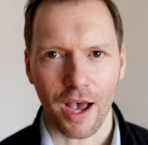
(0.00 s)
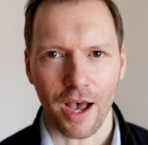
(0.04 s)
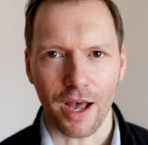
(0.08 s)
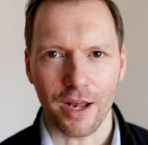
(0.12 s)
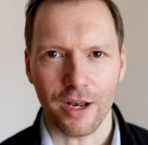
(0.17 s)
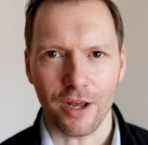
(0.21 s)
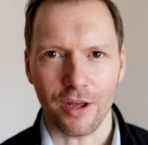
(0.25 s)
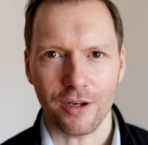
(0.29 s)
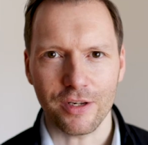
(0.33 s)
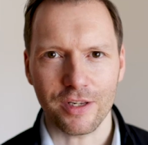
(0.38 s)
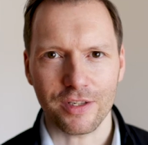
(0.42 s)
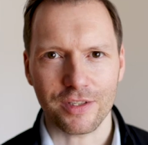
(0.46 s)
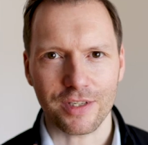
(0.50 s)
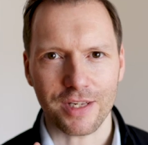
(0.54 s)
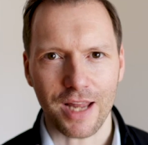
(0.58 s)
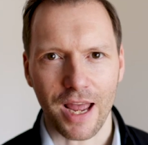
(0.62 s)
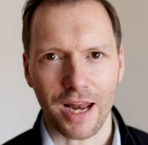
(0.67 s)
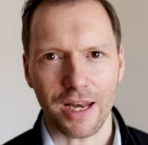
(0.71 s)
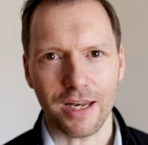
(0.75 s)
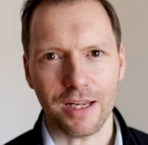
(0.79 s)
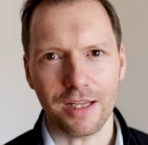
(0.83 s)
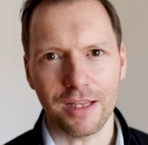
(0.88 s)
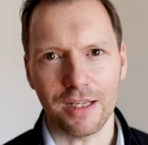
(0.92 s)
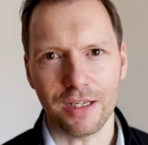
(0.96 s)
And
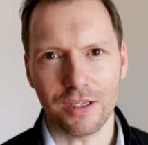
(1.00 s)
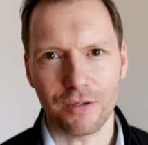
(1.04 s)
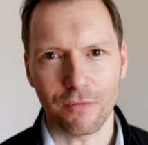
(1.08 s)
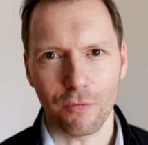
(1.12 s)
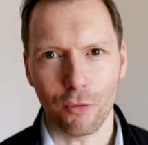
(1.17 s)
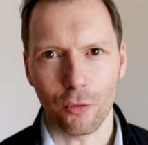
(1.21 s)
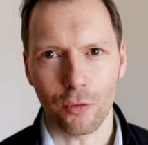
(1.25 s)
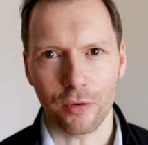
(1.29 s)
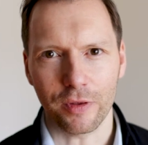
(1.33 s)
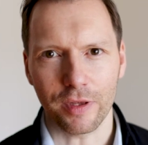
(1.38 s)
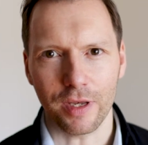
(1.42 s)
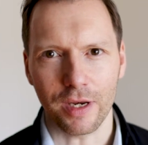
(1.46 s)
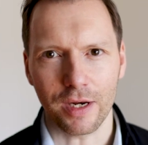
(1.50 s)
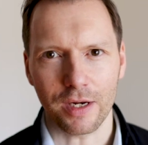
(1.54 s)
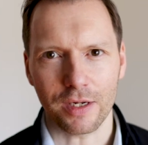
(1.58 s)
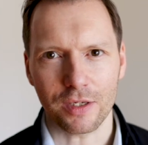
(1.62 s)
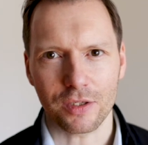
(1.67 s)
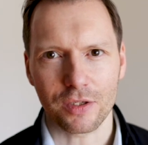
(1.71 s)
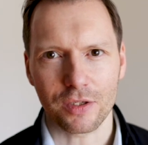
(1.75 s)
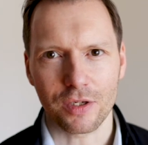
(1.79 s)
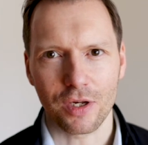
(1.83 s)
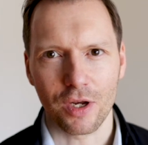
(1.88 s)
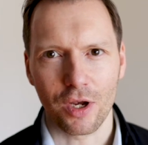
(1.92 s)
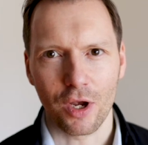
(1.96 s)
understanding these four
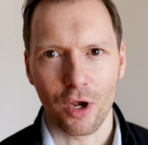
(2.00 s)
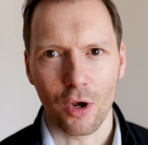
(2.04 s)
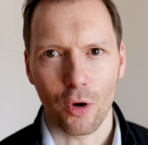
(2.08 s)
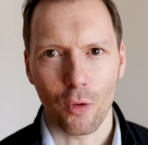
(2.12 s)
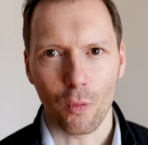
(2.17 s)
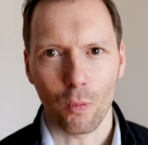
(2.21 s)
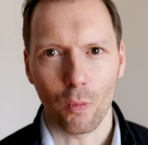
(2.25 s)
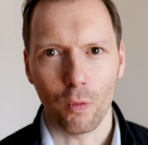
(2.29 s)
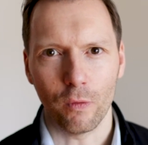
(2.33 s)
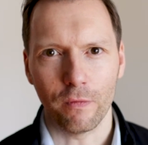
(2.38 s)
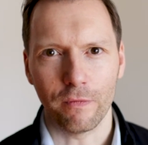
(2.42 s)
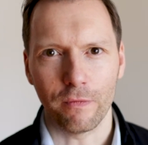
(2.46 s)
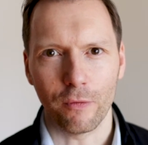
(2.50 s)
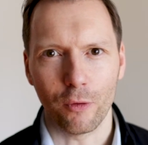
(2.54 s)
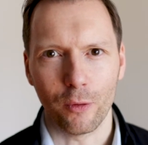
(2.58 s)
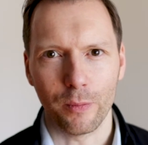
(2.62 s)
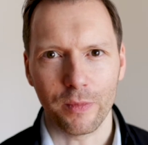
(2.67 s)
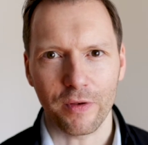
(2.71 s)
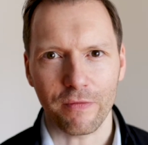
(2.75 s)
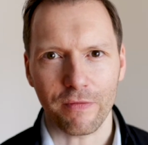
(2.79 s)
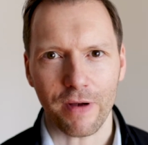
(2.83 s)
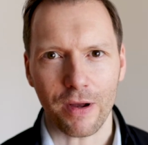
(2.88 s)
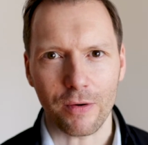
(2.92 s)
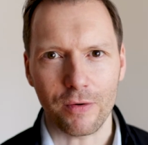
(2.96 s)
things will form
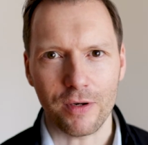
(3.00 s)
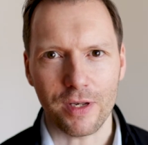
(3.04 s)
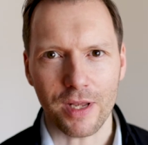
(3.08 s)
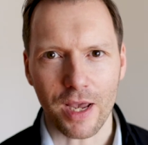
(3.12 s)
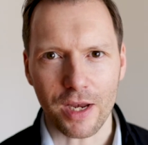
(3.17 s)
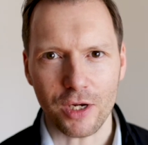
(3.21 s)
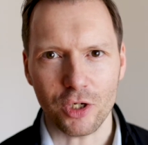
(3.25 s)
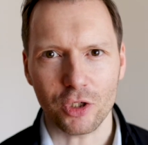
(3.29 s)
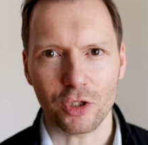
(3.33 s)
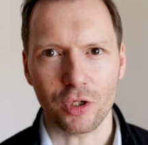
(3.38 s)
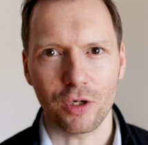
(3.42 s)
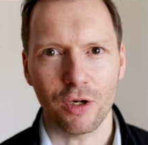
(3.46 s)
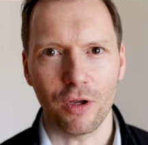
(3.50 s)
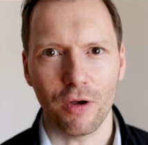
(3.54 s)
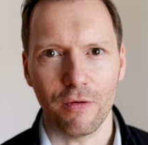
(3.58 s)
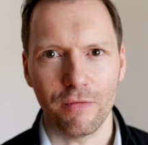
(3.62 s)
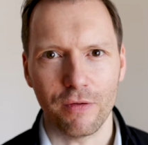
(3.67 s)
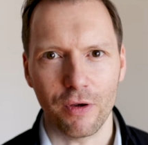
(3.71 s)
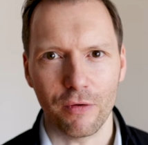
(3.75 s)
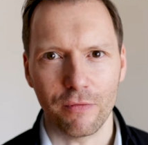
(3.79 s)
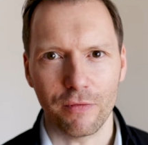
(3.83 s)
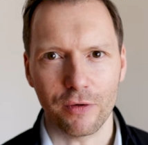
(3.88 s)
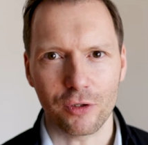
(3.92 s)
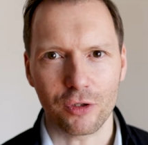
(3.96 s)
the foundation of
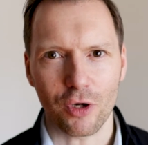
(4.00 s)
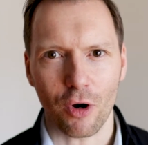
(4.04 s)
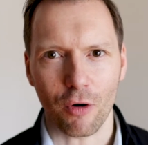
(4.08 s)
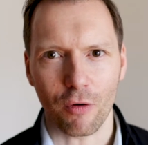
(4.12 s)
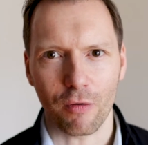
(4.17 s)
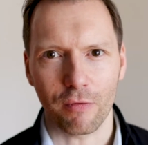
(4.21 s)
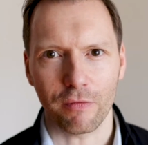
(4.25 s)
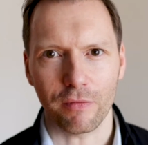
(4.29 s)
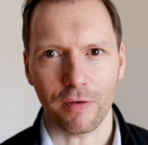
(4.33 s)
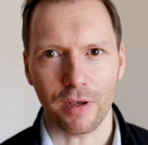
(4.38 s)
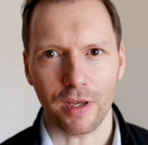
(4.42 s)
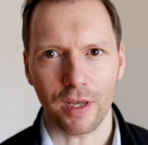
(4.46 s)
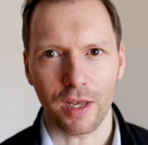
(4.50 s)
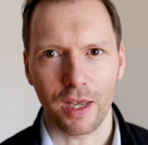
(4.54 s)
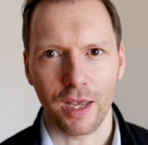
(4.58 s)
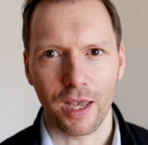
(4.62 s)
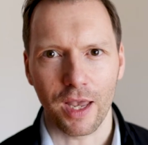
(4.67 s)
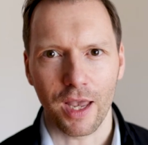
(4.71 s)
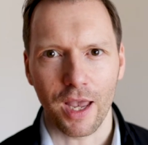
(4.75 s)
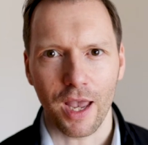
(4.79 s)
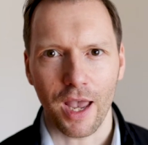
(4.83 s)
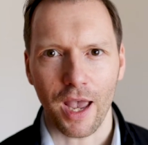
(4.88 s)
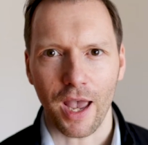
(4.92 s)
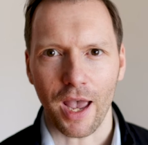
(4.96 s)
your photography
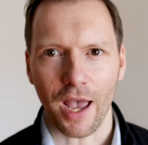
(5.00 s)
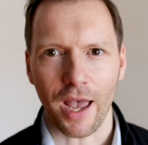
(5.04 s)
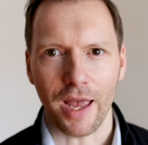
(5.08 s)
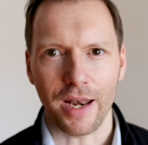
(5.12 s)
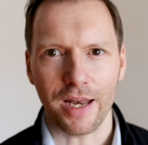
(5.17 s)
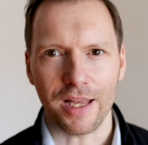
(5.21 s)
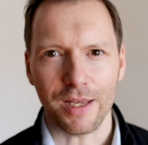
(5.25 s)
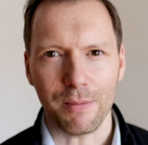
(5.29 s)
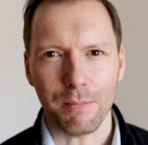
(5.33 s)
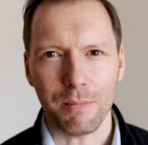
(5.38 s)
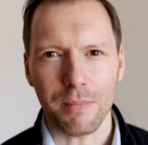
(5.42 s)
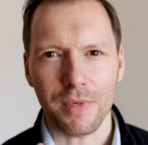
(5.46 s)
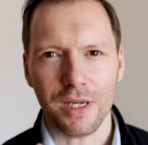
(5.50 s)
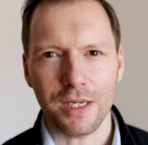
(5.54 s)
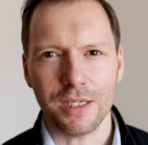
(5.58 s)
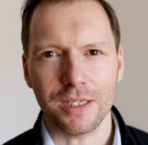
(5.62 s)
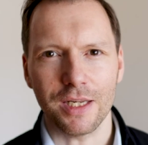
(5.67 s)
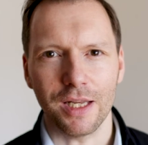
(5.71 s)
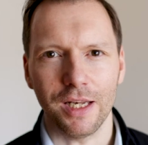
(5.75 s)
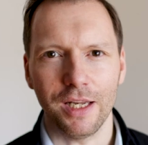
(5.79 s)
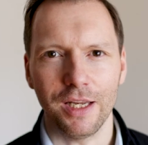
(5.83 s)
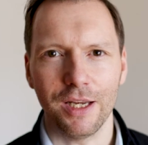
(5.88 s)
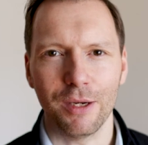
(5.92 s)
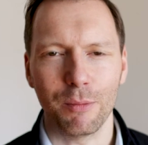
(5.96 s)
and
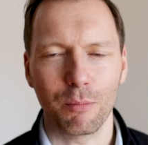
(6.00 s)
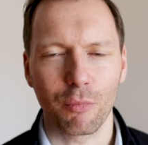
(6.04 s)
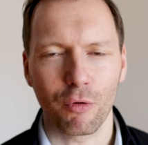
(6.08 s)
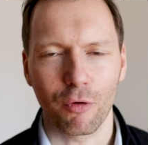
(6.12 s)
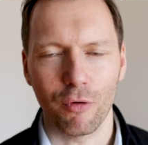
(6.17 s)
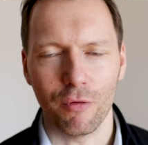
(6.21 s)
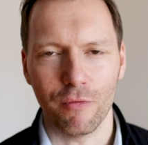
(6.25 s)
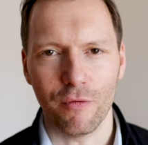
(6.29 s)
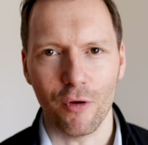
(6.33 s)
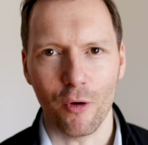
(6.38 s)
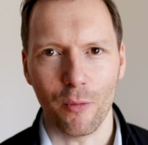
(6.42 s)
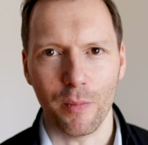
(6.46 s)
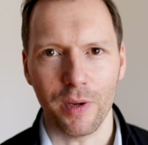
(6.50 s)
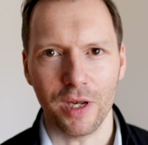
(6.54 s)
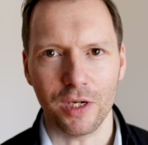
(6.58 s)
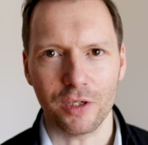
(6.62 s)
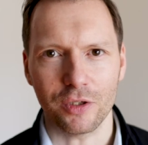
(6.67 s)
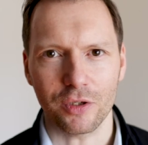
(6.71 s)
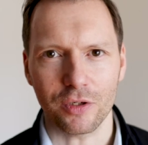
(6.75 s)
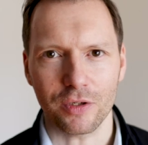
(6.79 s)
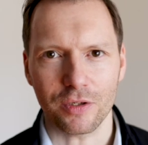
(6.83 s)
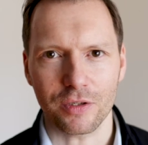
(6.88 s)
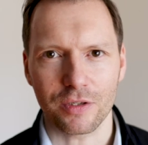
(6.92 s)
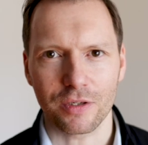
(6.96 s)
immediately improve your
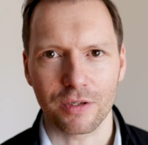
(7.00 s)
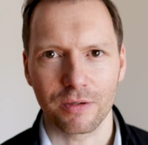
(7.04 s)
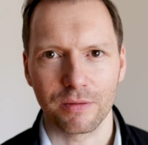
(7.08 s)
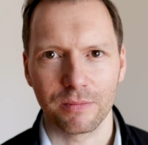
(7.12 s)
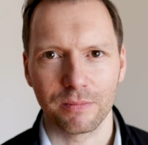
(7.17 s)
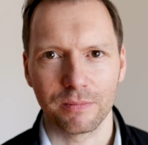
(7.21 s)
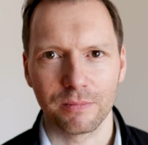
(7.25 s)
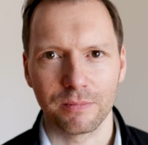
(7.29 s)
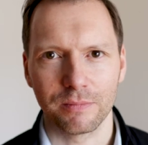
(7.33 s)
pictures.